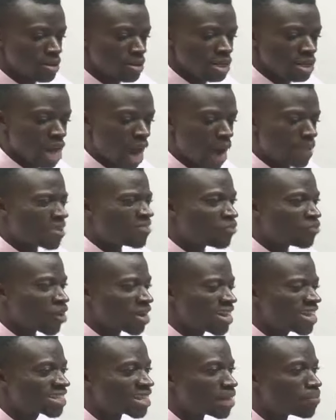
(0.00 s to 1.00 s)
among for
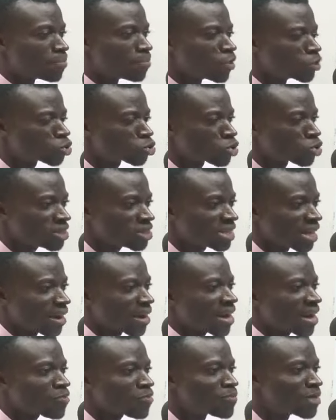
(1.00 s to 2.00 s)
your demonstration and
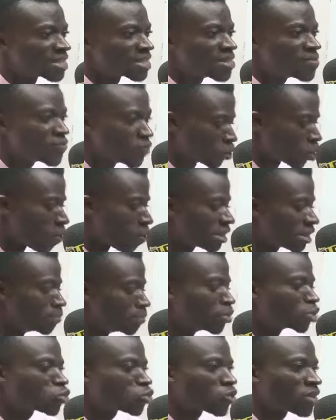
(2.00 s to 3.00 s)
government in the free so
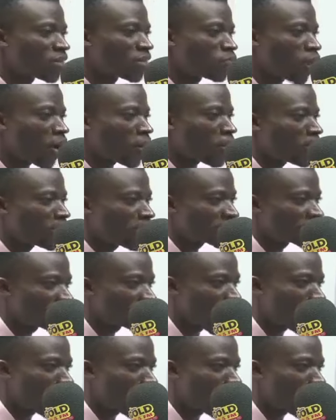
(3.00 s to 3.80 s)
betting the soldier for our press